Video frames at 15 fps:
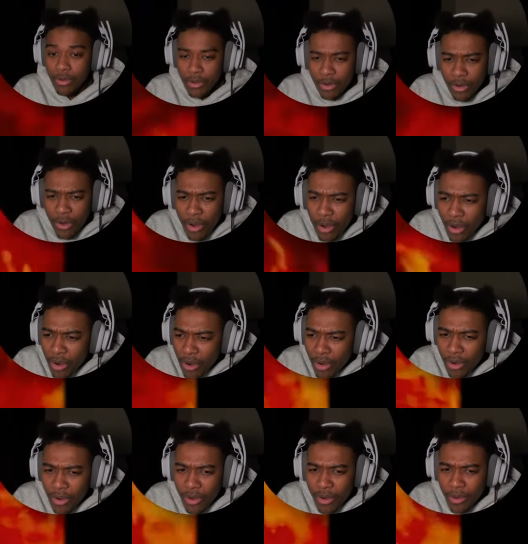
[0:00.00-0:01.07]

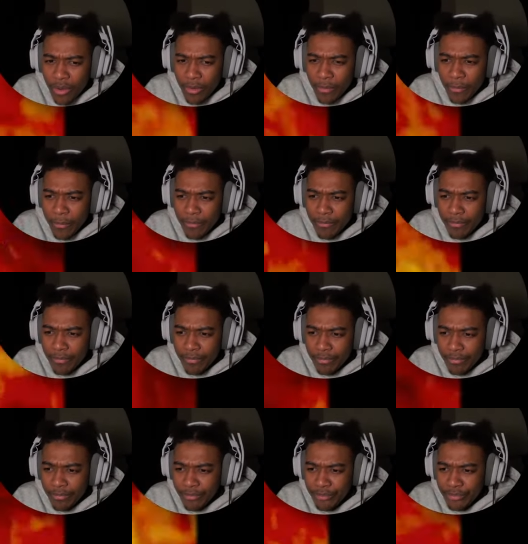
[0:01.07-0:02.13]

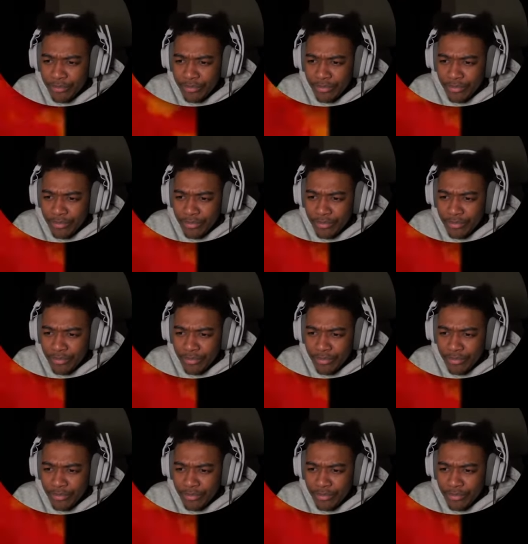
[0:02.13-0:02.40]
(silence)